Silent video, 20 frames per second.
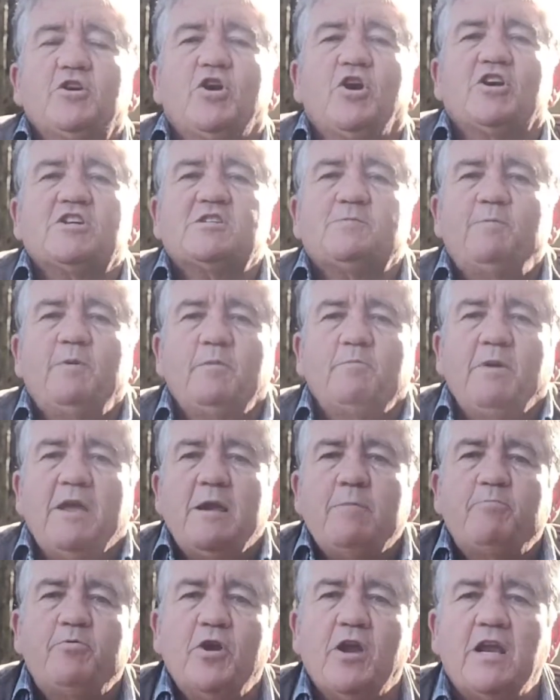the gospel
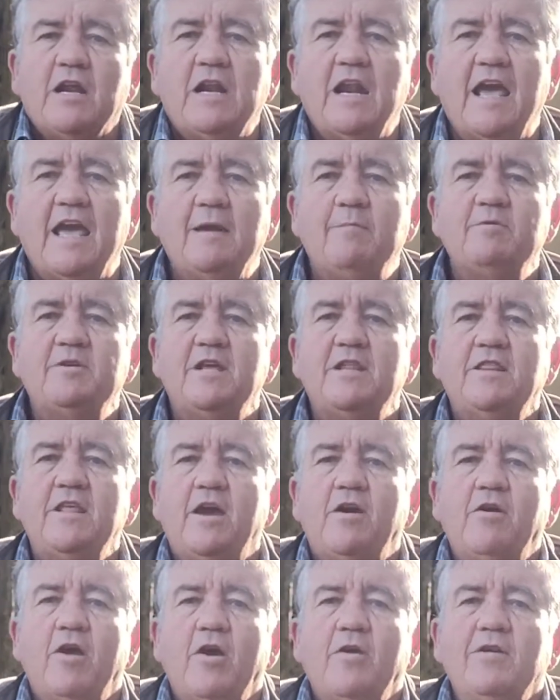being proclaimed in
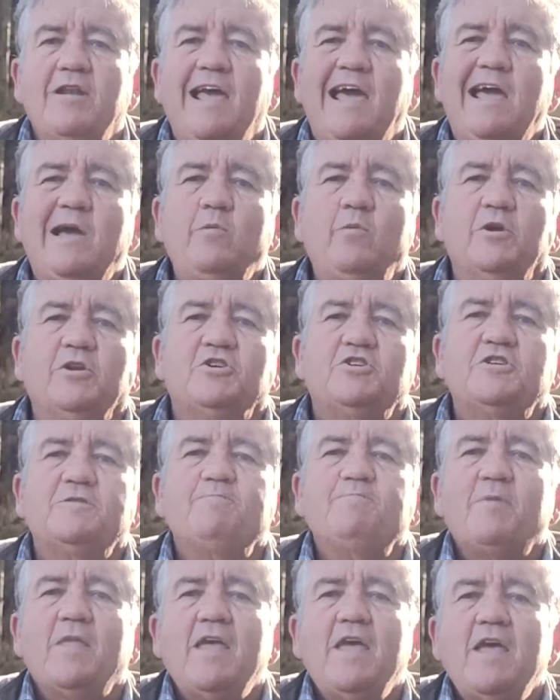their own language.